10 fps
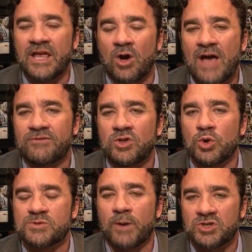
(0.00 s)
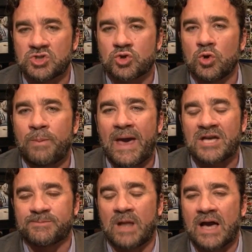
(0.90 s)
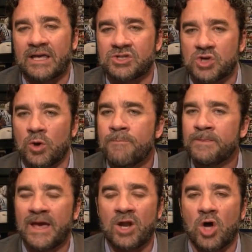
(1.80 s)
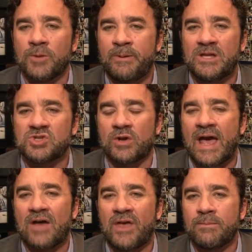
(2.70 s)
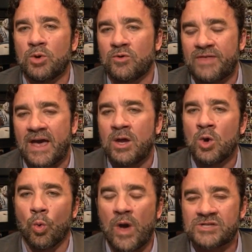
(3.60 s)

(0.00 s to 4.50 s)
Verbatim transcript: They don't have to do as much true pass blocking. So it all depends on how they move that yeah.